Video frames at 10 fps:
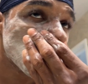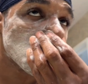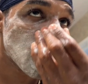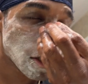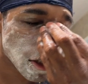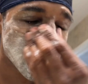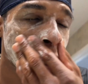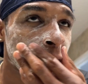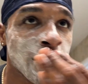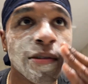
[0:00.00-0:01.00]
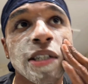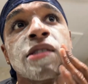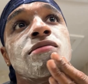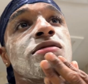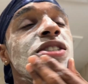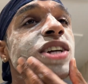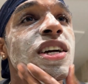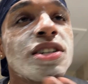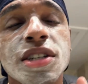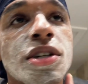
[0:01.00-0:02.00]
It's soft,
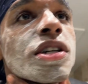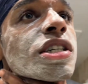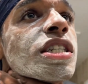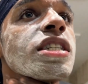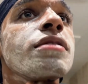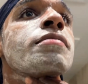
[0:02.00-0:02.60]
slightly nourishing,